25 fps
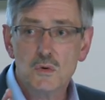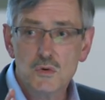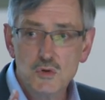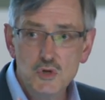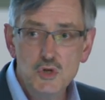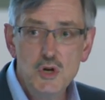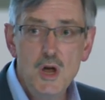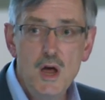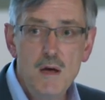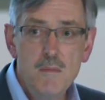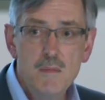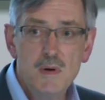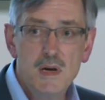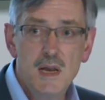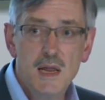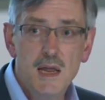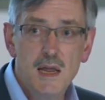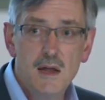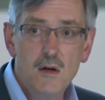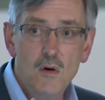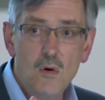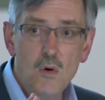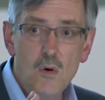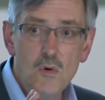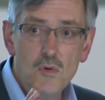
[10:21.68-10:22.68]
or
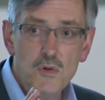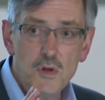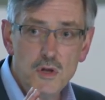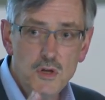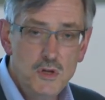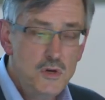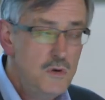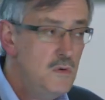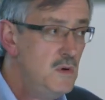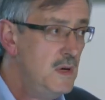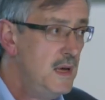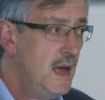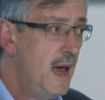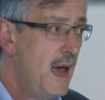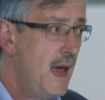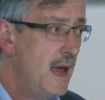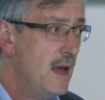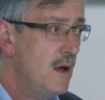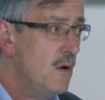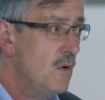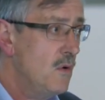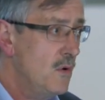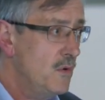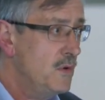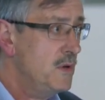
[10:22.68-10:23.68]
Germany or the
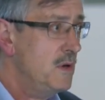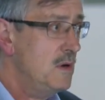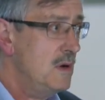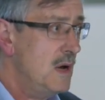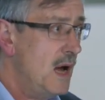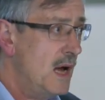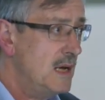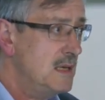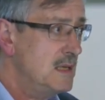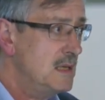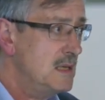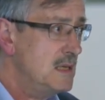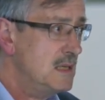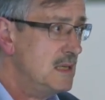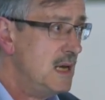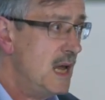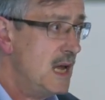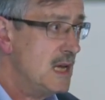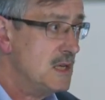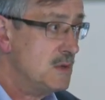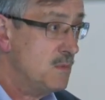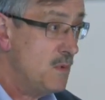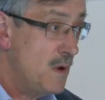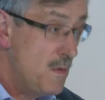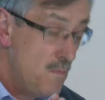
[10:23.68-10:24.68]
UK or the United
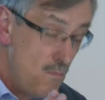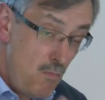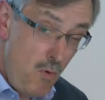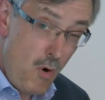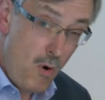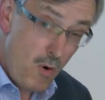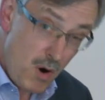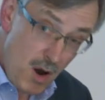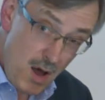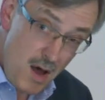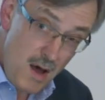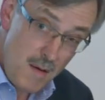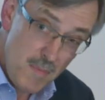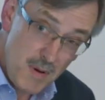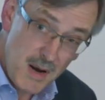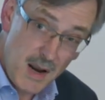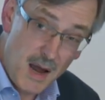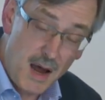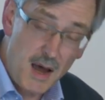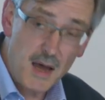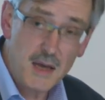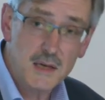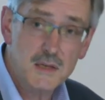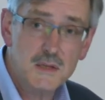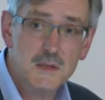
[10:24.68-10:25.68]
States, we're more
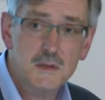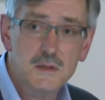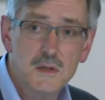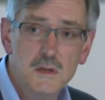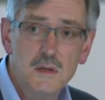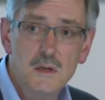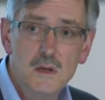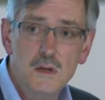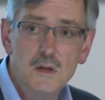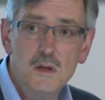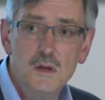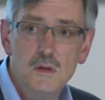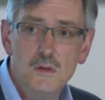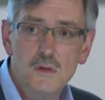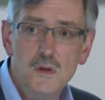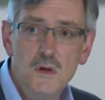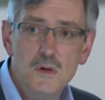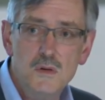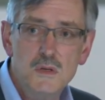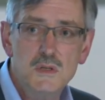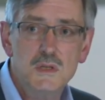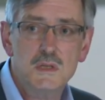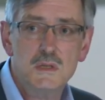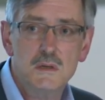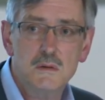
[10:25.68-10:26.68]
urbanized than
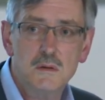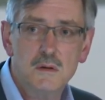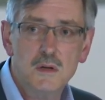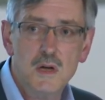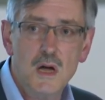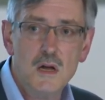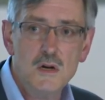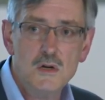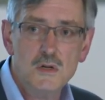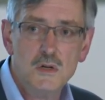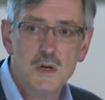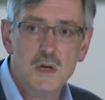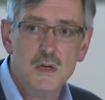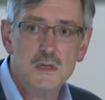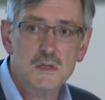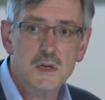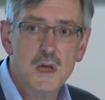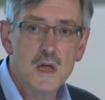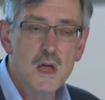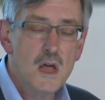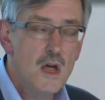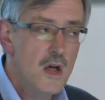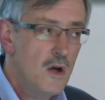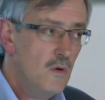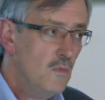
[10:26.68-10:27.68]
those countries.
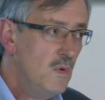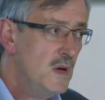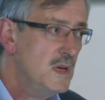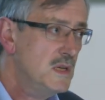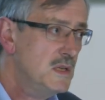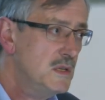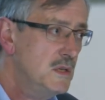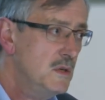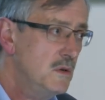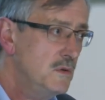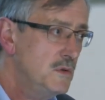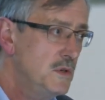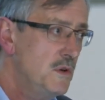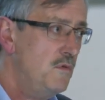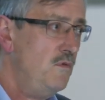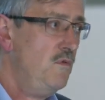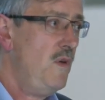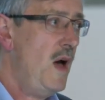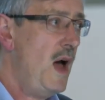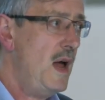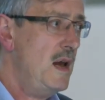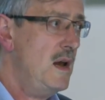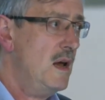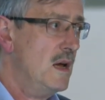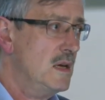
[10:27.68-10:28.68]
We still
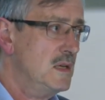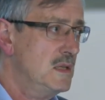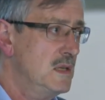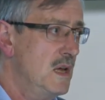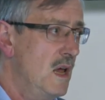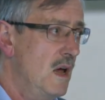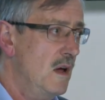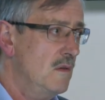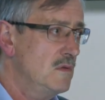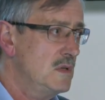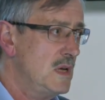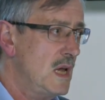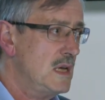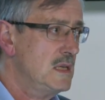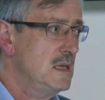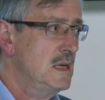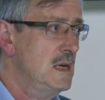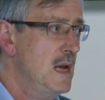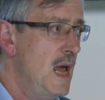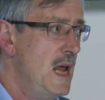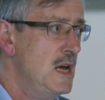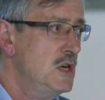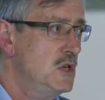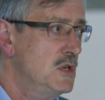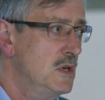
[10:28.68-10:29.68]
define ourselves as
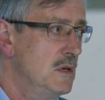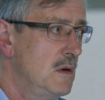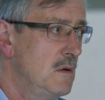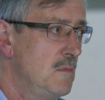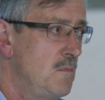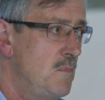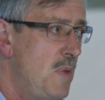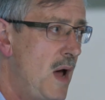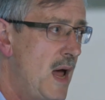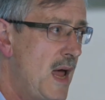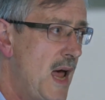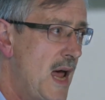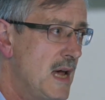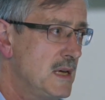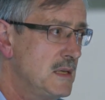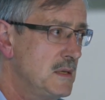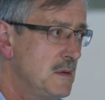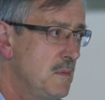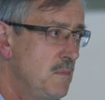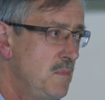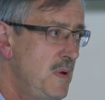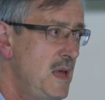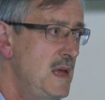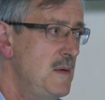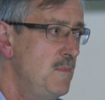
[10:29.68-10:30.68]
a nation and
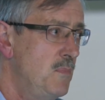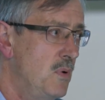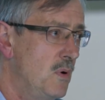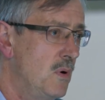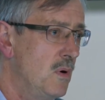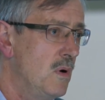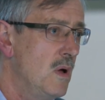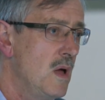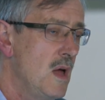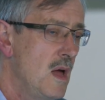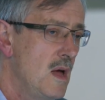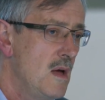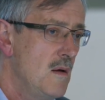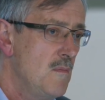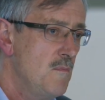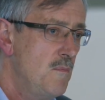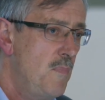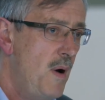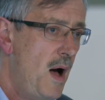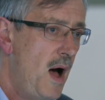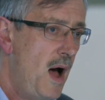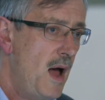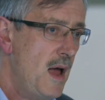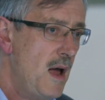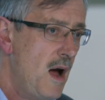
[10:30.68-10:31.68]
as a people
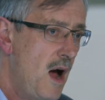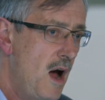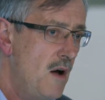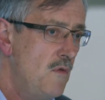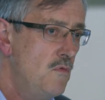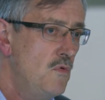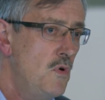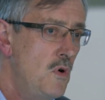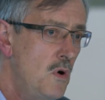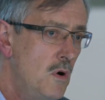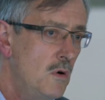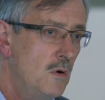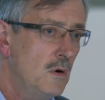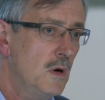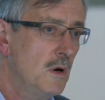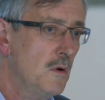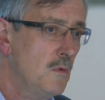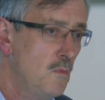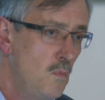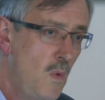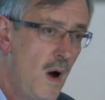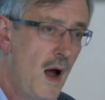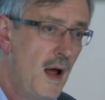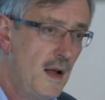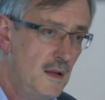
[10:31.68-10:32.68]
by our rural
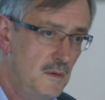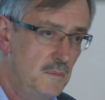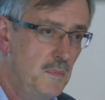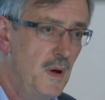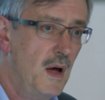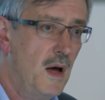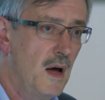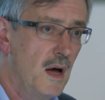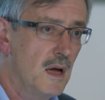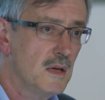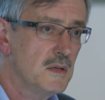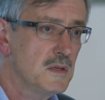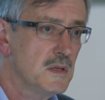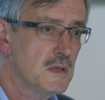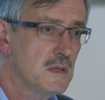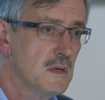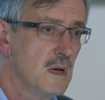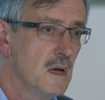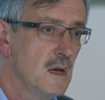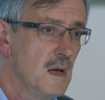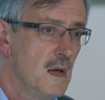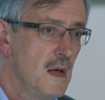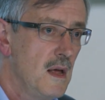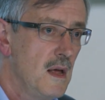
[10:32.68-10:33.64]
and wild parts.